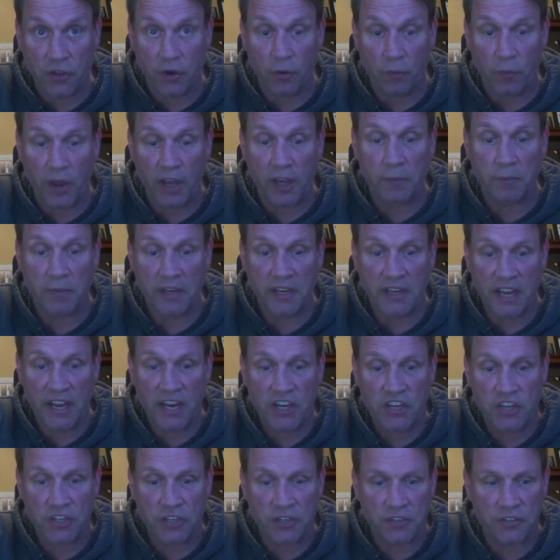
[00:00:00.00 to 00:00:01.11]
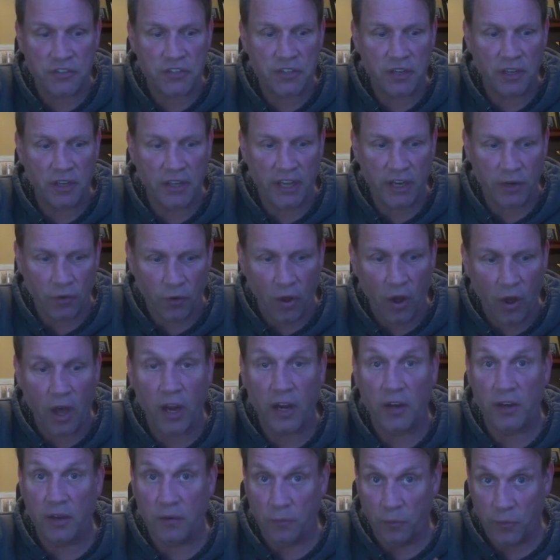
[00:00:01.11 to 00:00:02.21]
their recommendations later
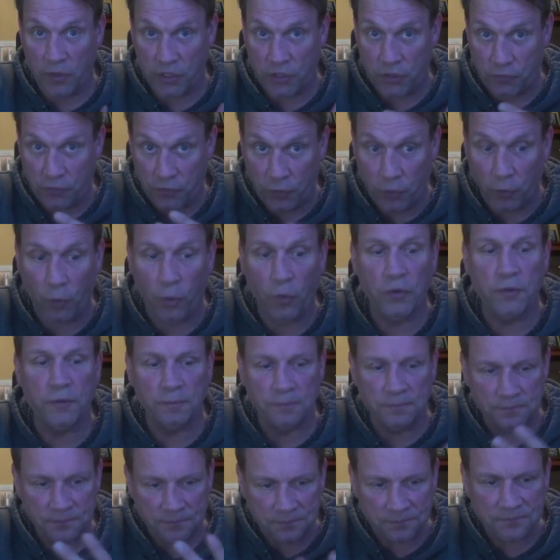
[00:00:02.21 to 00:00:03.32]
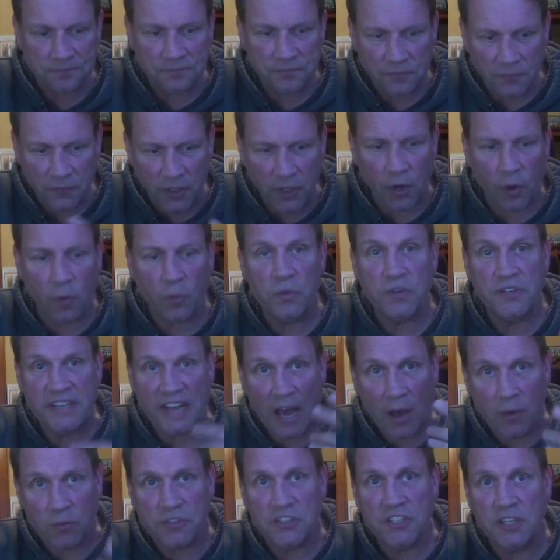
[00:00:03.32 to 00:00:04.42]
on, which fueled,
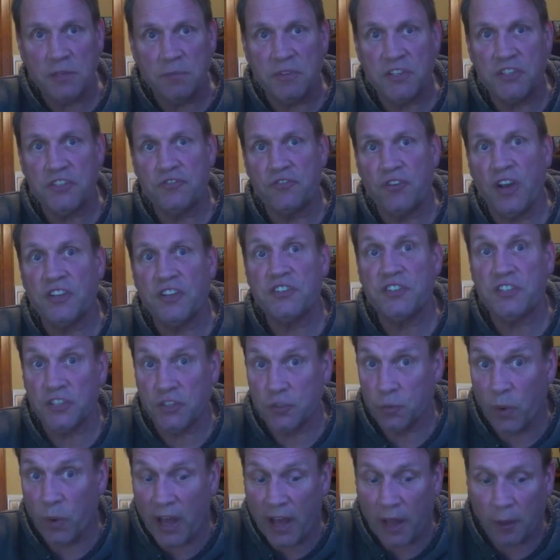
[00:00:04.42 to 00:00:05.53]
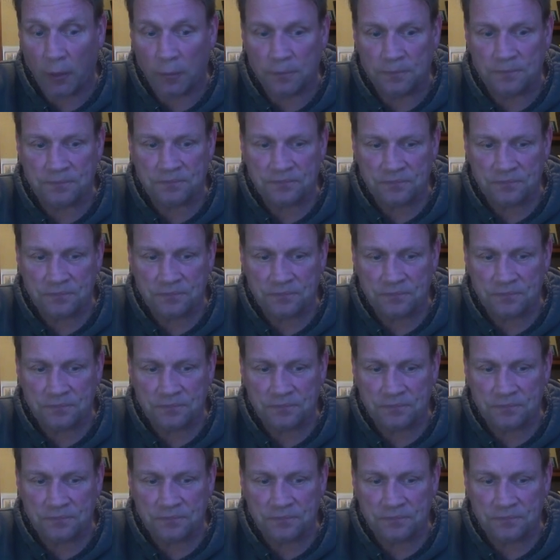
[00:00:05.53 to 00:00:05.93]
doubts and mistrust as well.